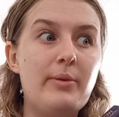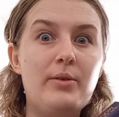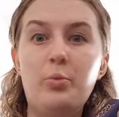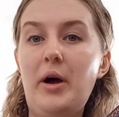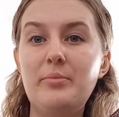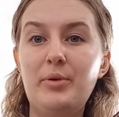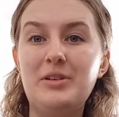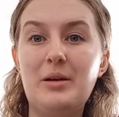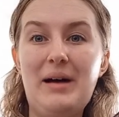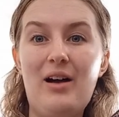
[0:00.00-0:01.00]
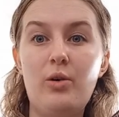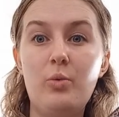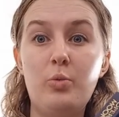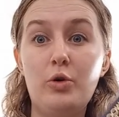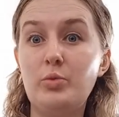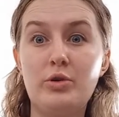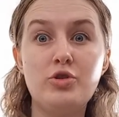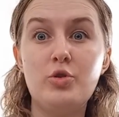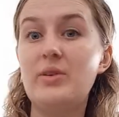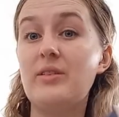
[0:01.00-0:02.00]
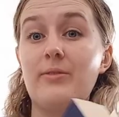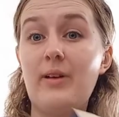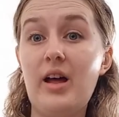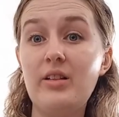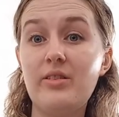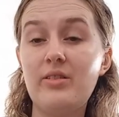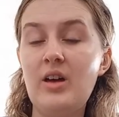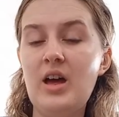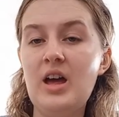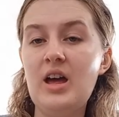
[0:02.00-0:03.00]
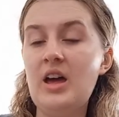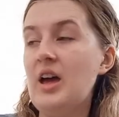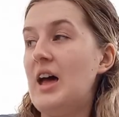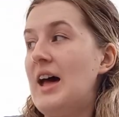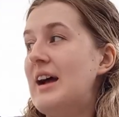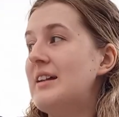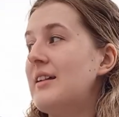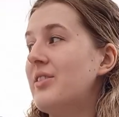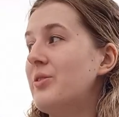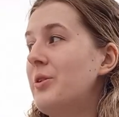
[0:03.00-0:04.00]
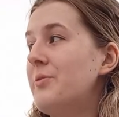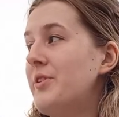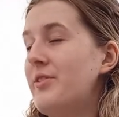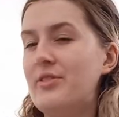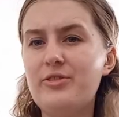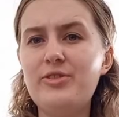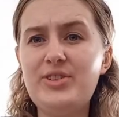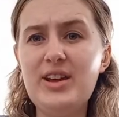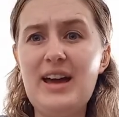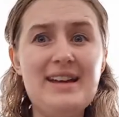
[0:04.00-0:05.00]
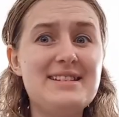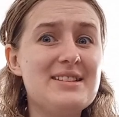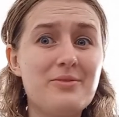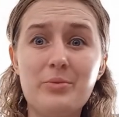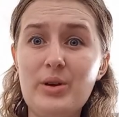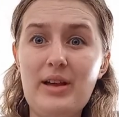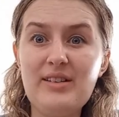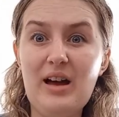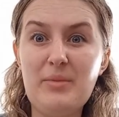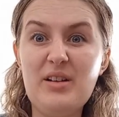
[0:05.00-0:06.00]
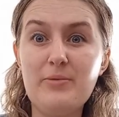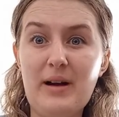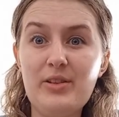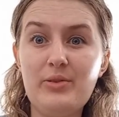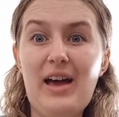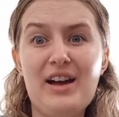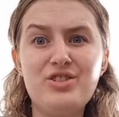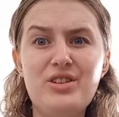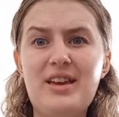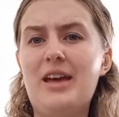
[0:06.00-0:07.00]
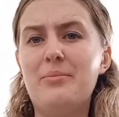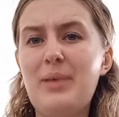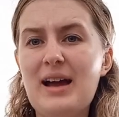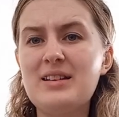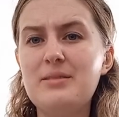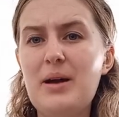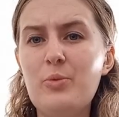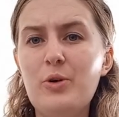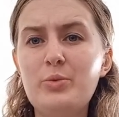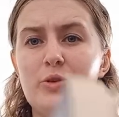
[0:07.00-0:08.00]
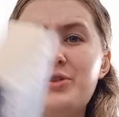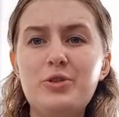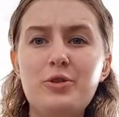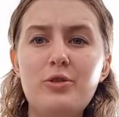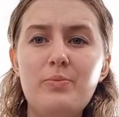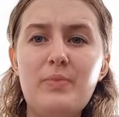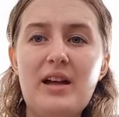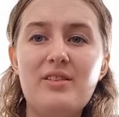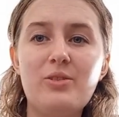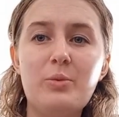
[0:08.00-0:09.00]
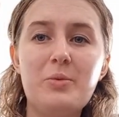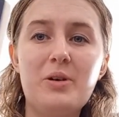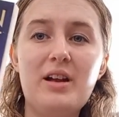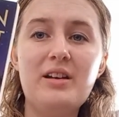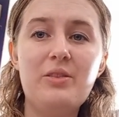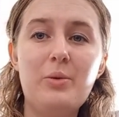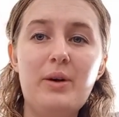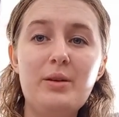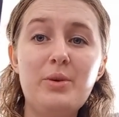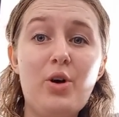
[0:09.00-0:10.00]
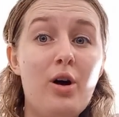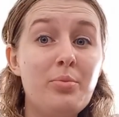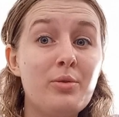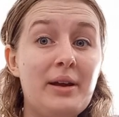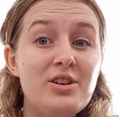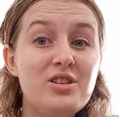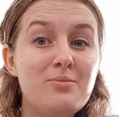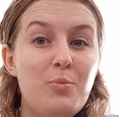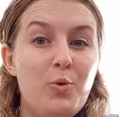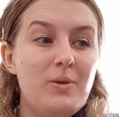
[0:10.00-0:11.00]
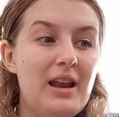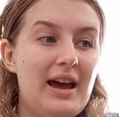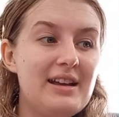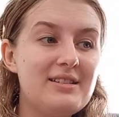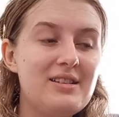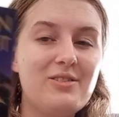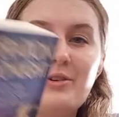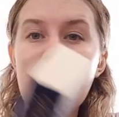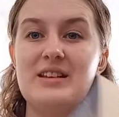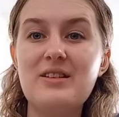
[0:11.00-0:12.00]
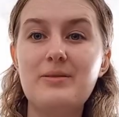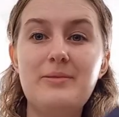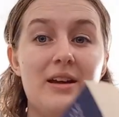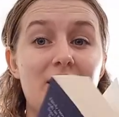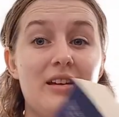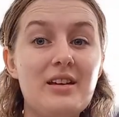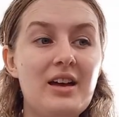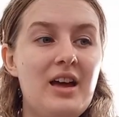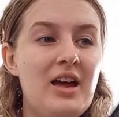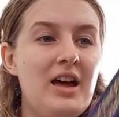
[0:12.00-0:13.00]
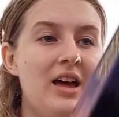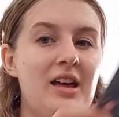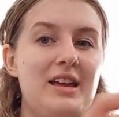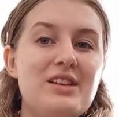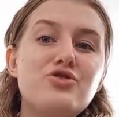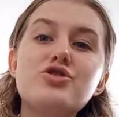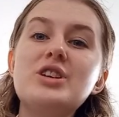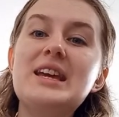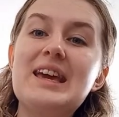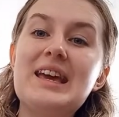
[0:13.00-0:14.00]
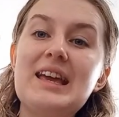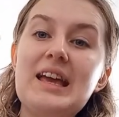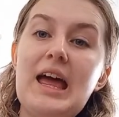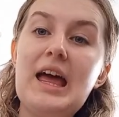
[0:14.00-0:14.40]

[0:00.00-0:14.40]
read one book about World War II within France. And I thought, this is interesting. I didn't realize how much France was actually impacted by World War II. And so we've got another one with Operation Moonlight. So that is very intriguing.